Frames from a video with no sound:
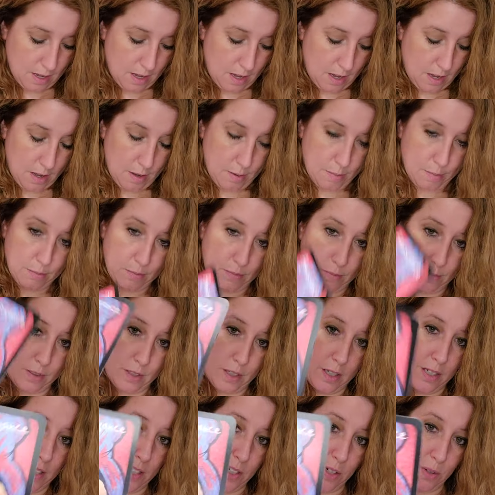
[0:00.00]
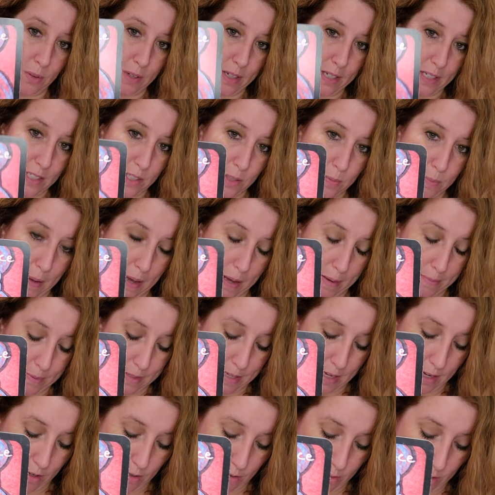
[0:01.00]
Um, annoyance
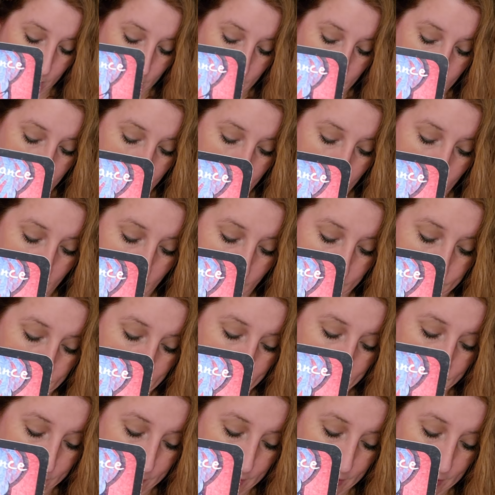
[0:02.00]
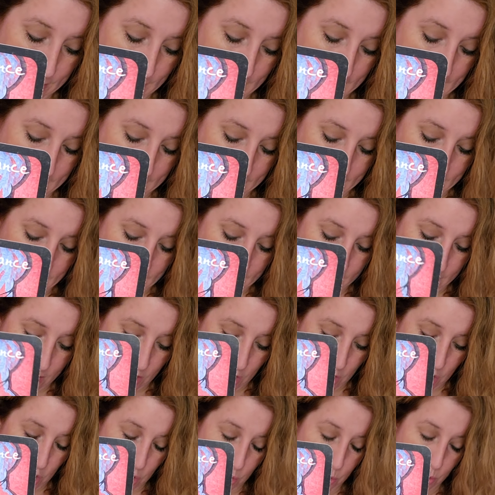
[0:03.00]
popped out. Um, I feel like
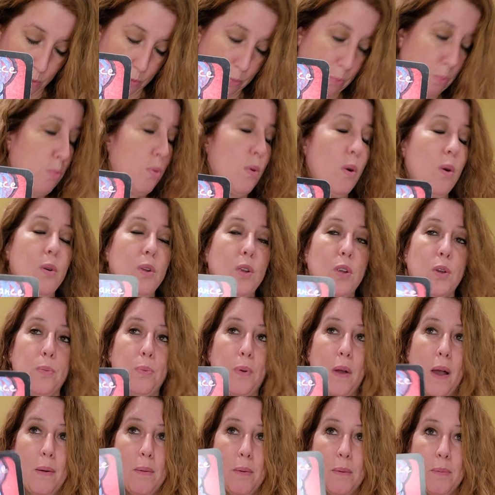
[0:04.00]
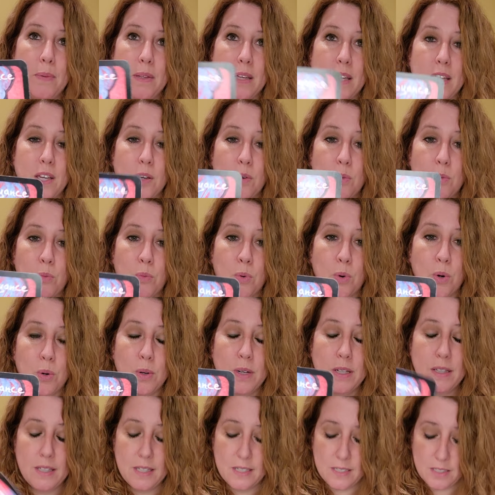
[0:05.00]
you're you're probably
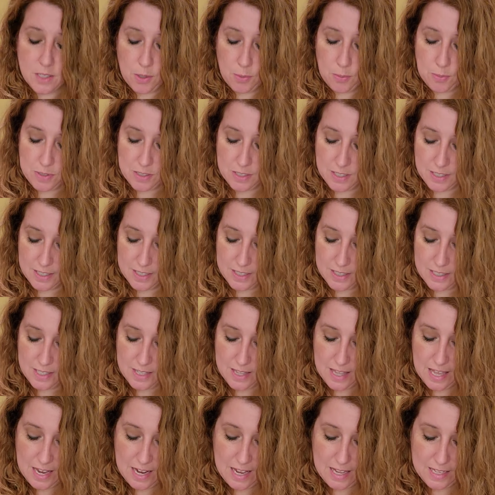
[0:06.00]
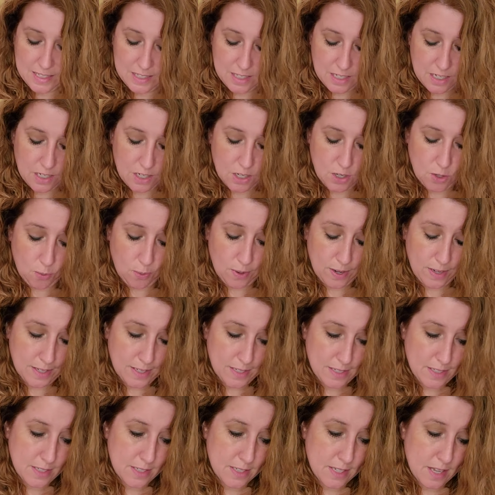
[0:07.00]
worried that someone's going to see that as an
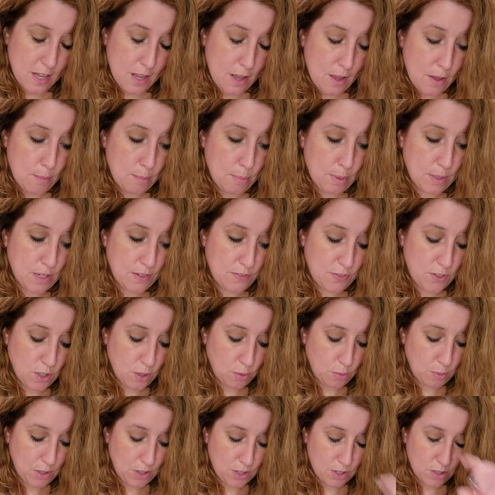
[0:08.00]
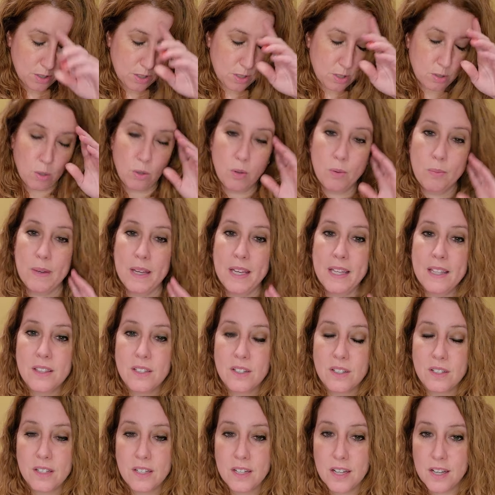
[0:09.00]
annoyance. But if you're with your soulmate,
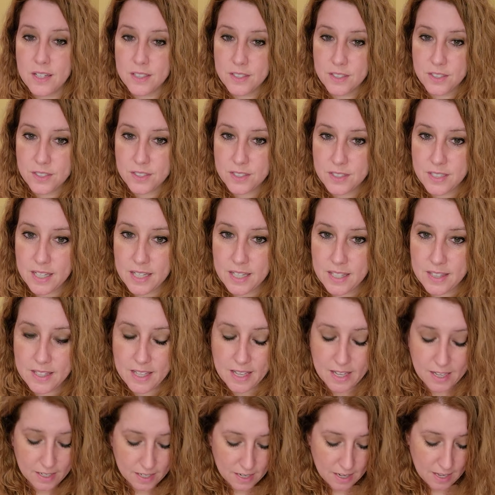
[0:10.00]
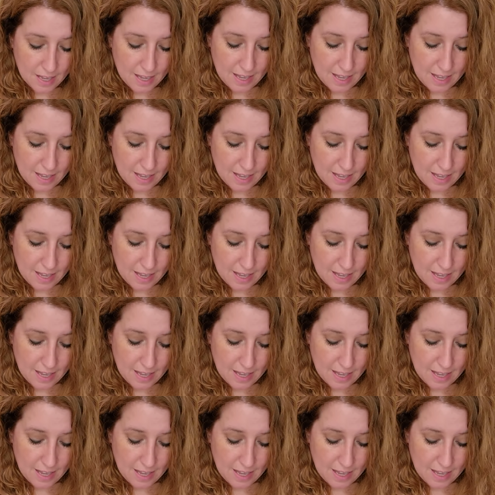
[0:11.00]
they're going to understand that.